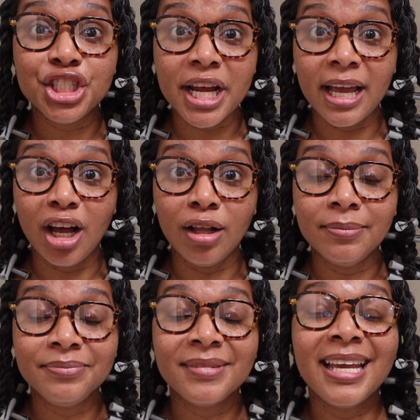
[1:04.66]

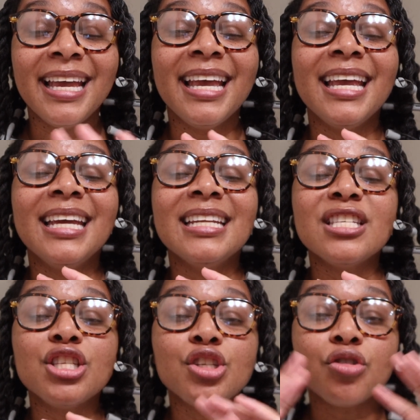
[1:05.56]
Gel. It
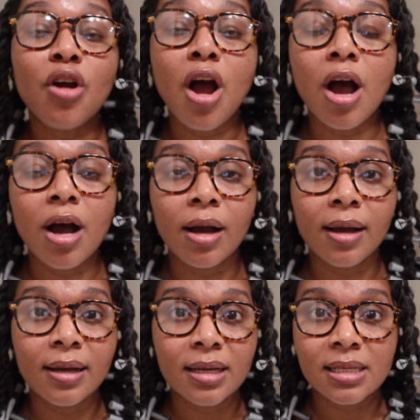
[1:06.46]
is
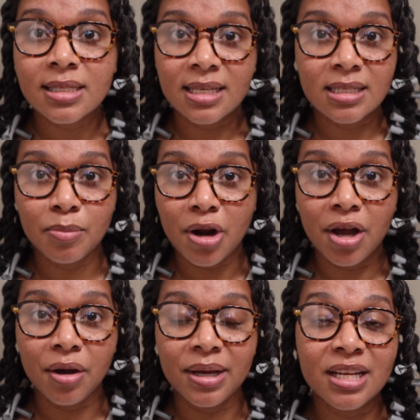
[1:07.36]
strong, sis
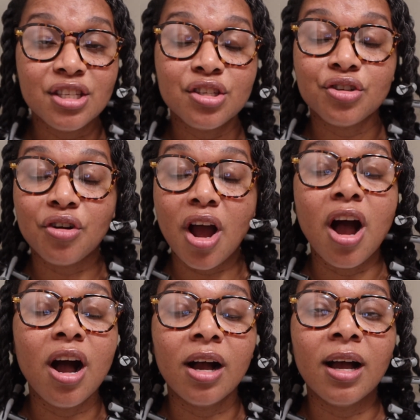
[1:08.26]
bro, it is
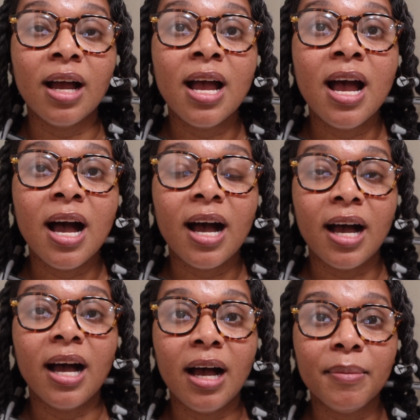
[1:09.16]
strong.
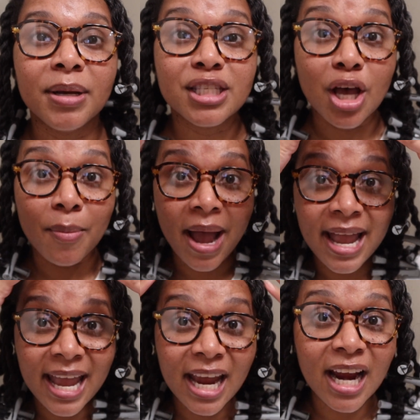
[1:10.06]
So my
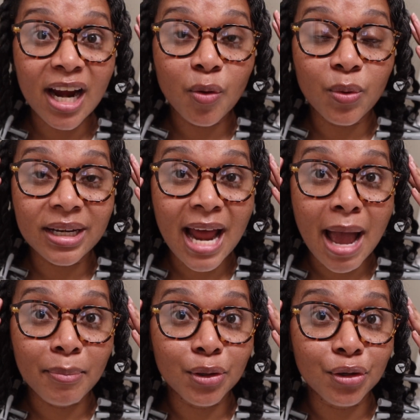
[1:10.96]
hair would
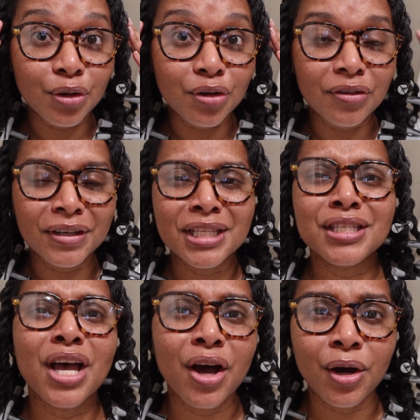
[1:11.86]
not move, and
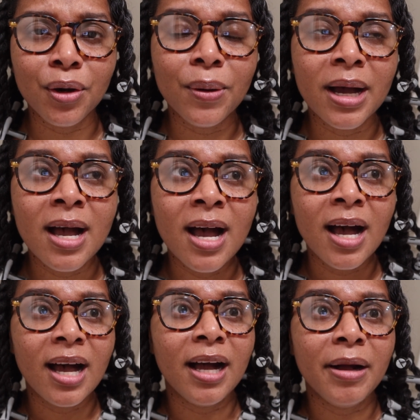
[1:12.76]
so
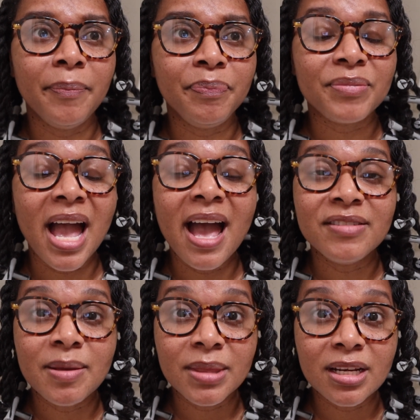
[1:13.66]
I have
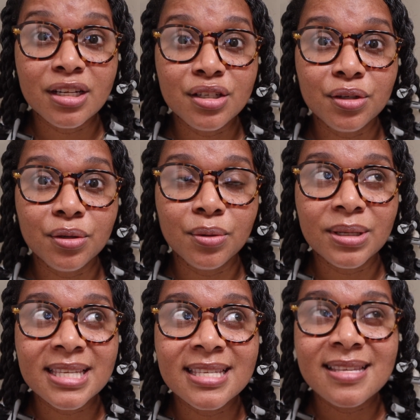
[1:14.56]
something to do
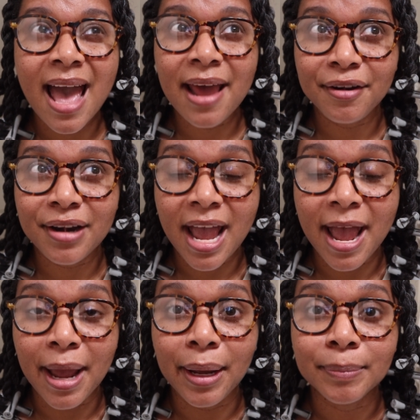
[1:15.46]

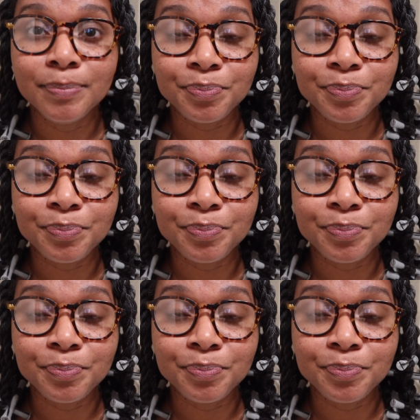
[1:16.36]
Saturday.